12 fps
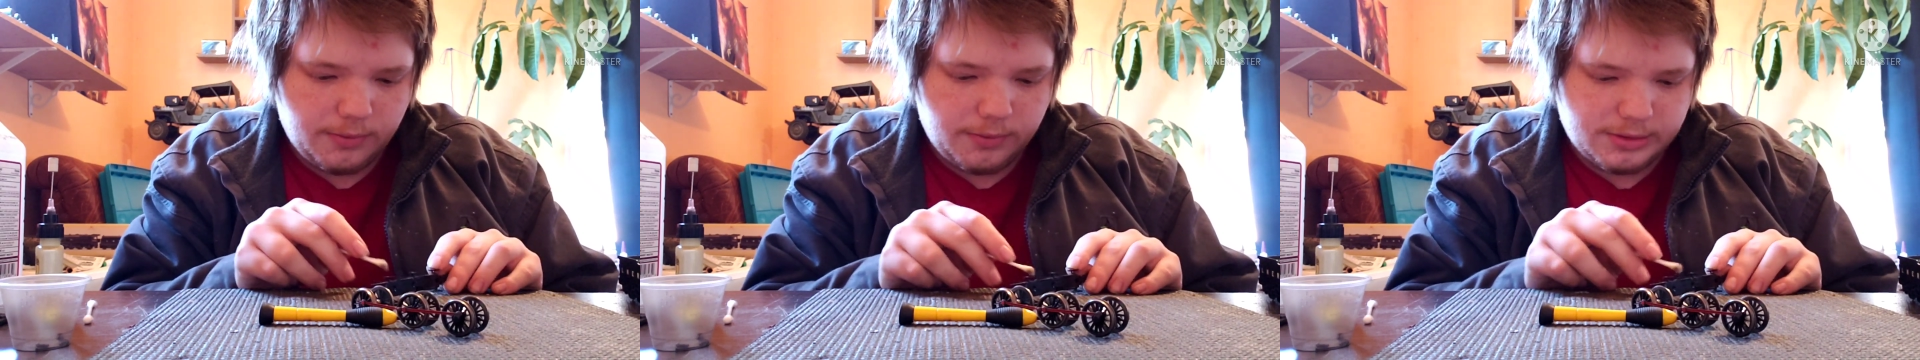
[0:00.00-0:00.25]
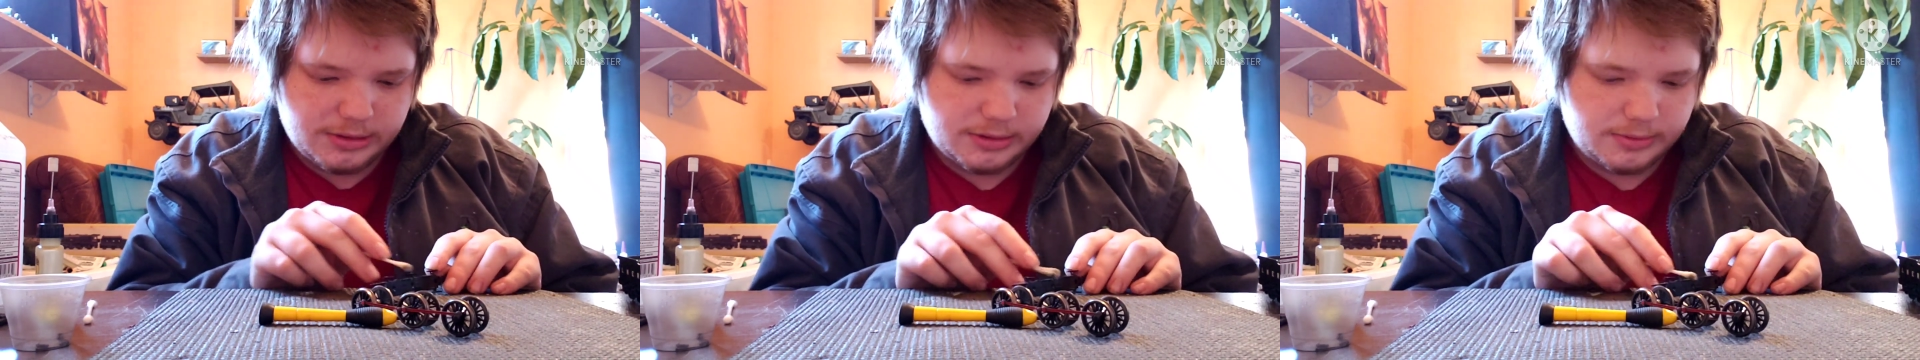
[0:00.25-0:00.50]

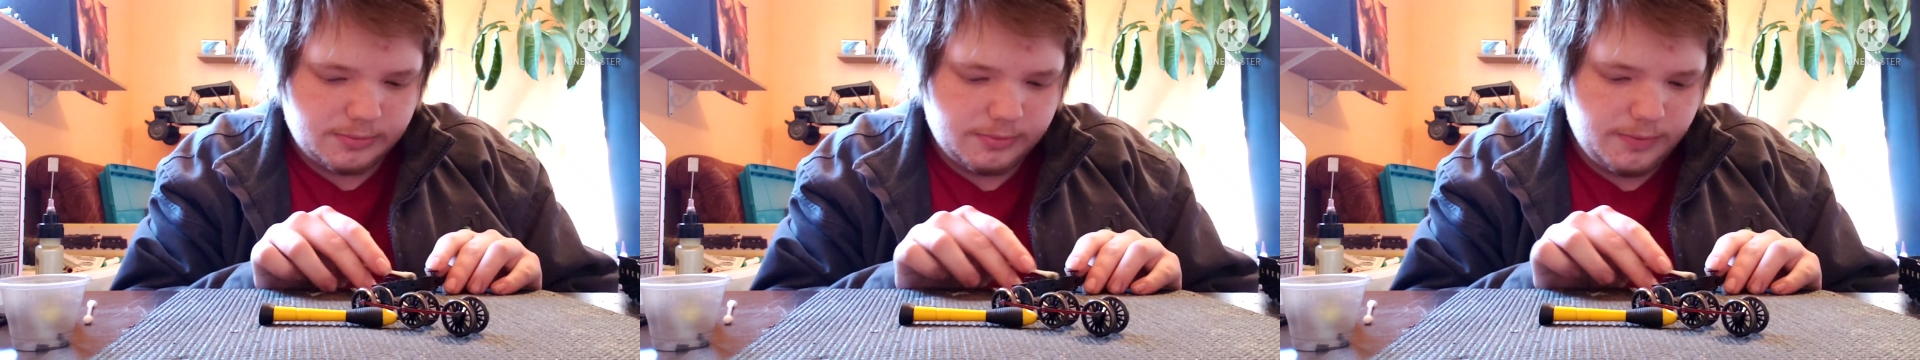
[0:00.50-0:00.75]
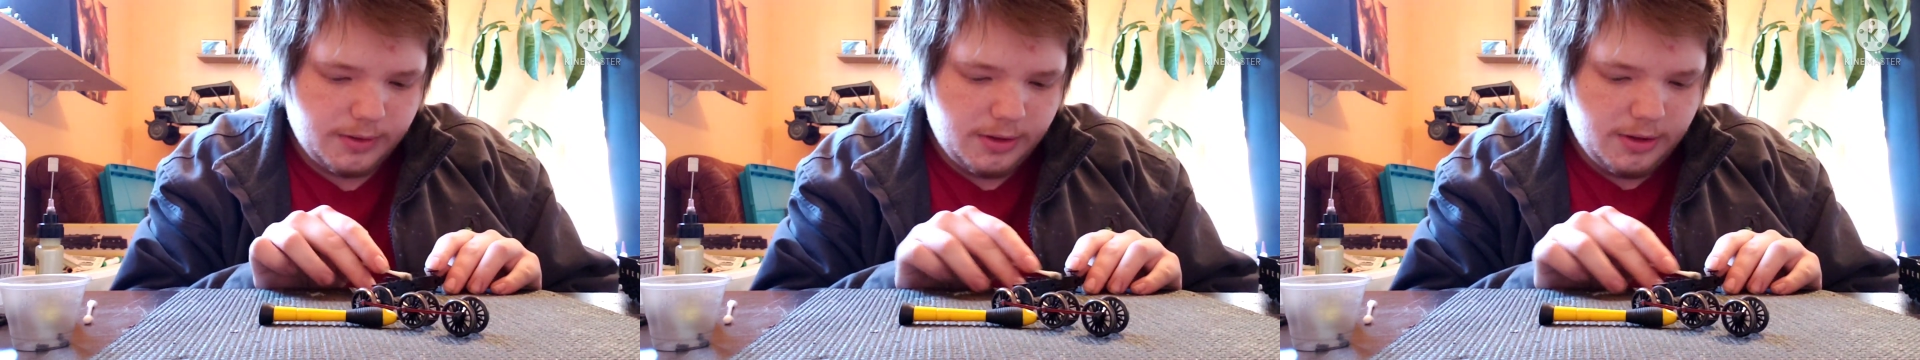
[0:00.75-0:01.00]
What is it?
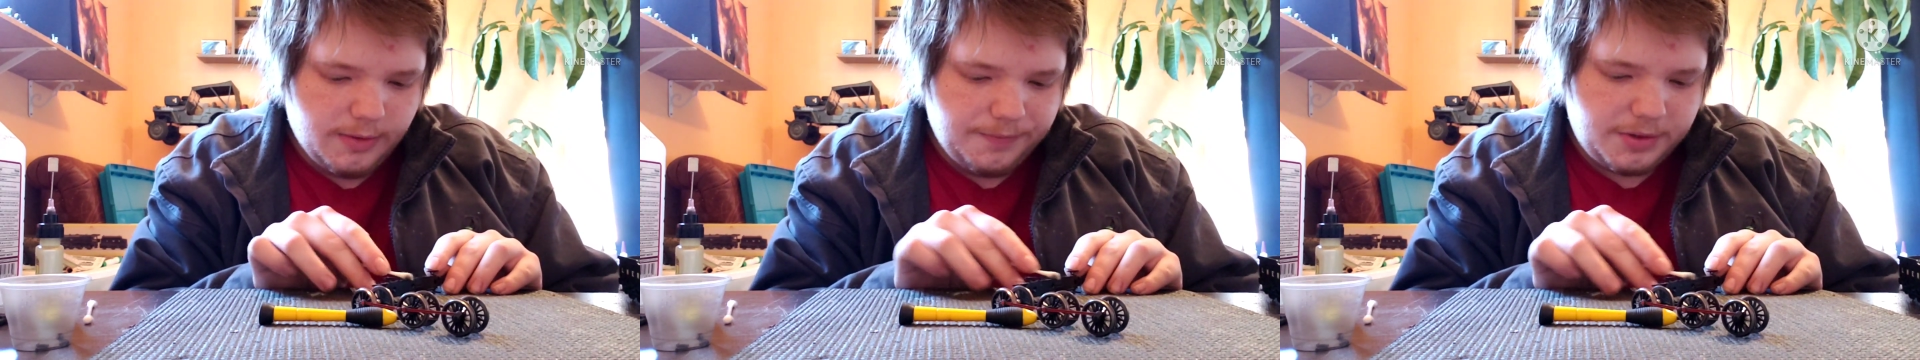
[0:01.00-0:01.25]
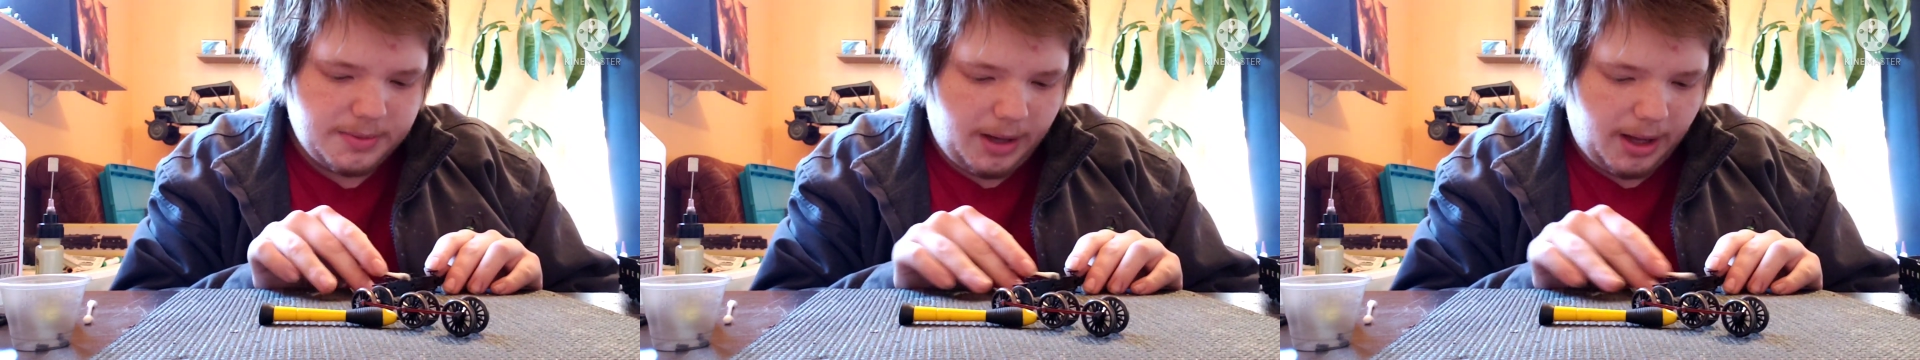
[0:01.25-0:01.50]

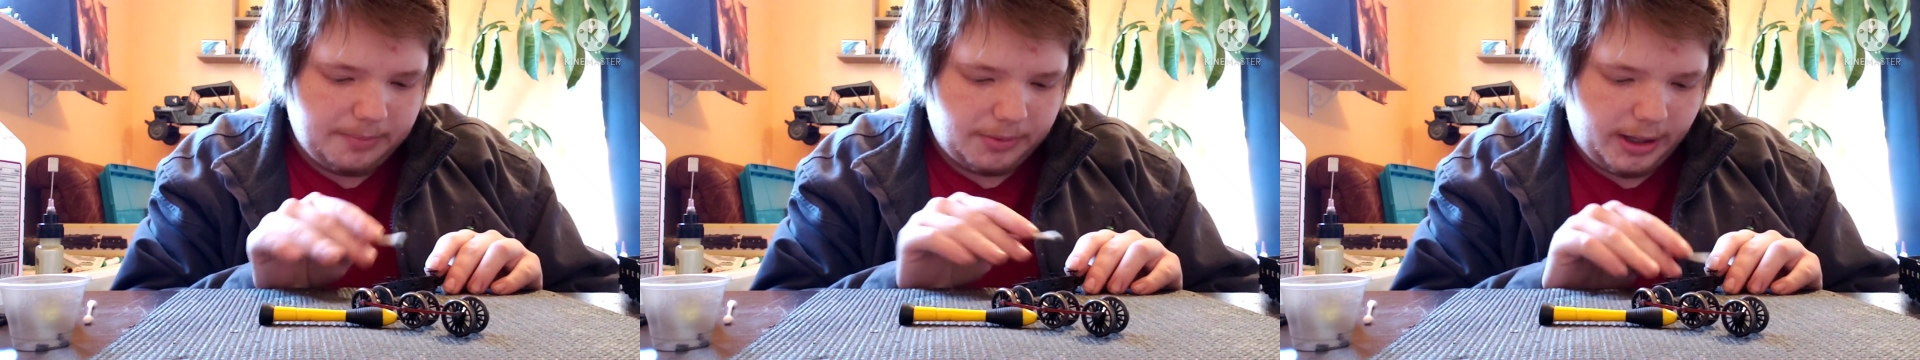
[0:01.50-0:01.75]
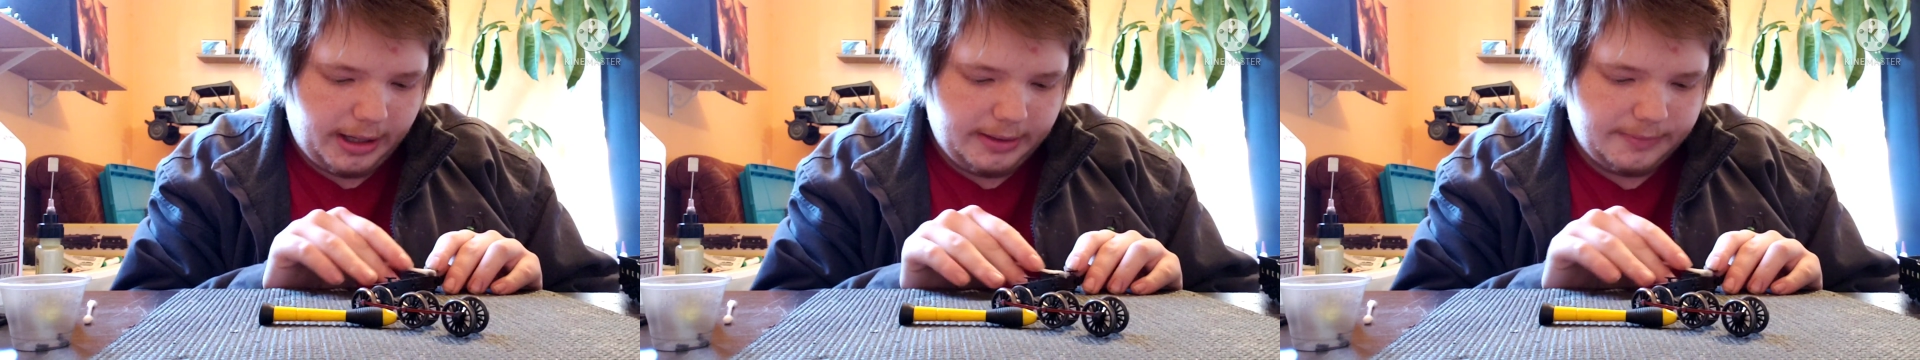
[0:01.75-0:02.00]
Come on,
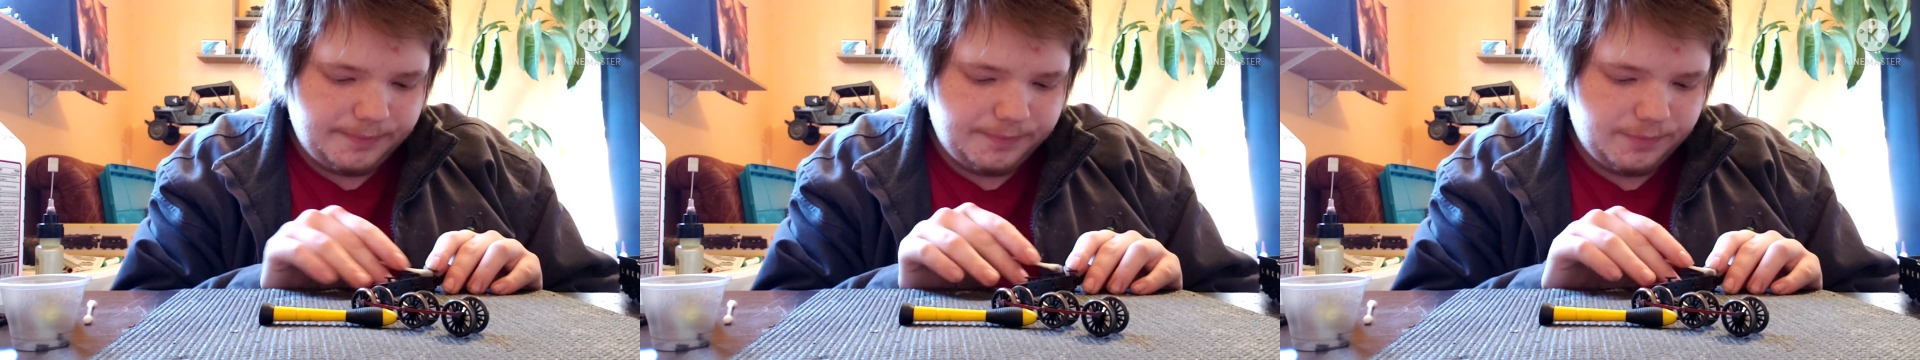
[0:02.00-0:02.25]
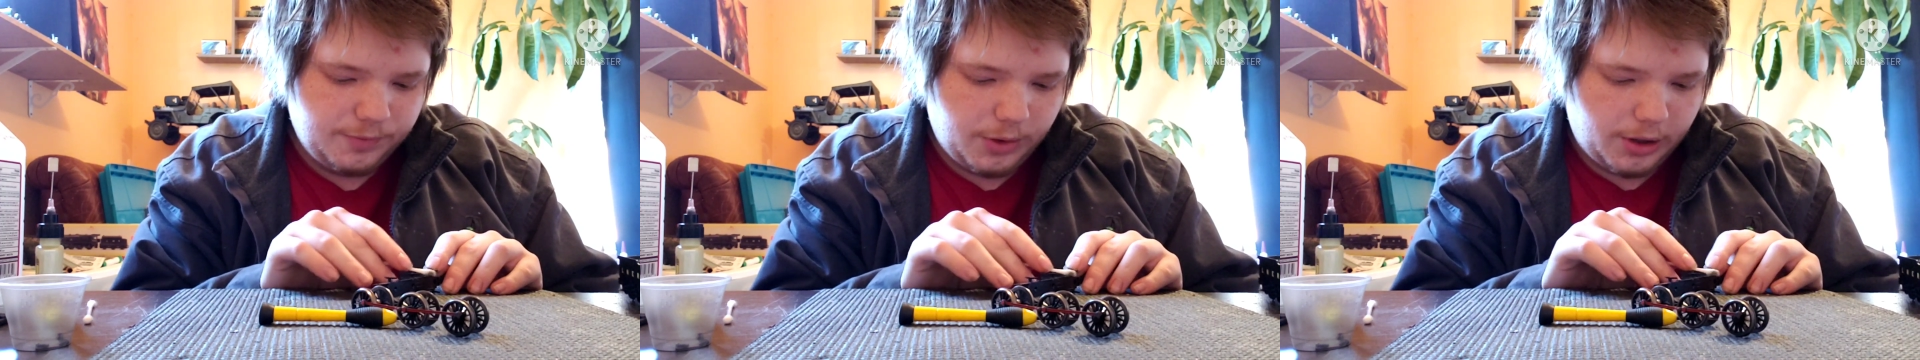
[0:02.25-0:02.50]
brain.
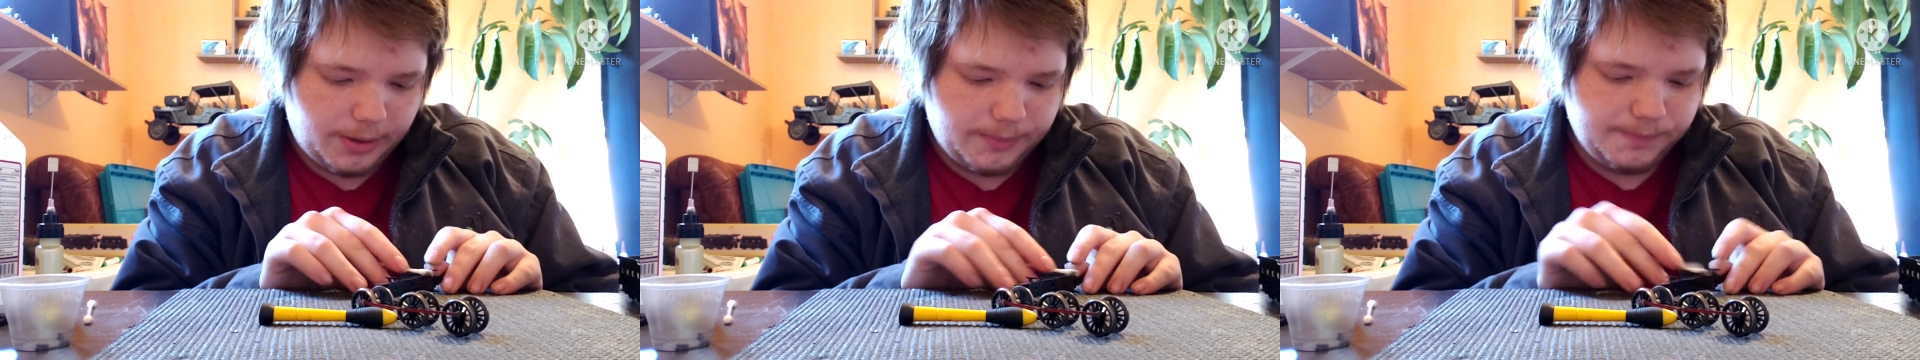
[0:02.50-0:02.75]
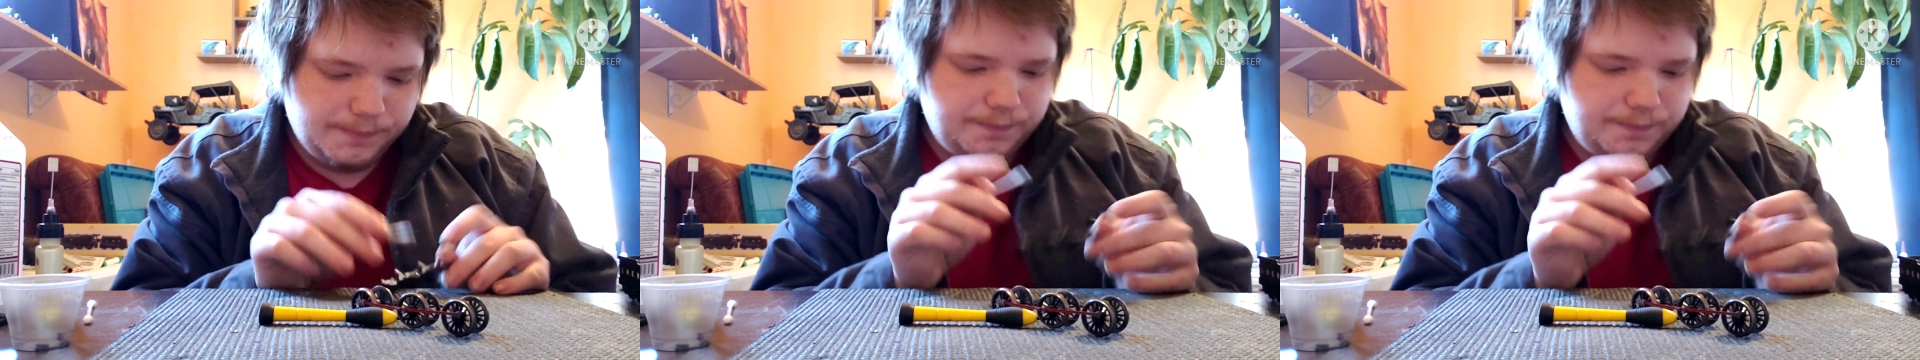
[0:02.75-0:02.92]
Work.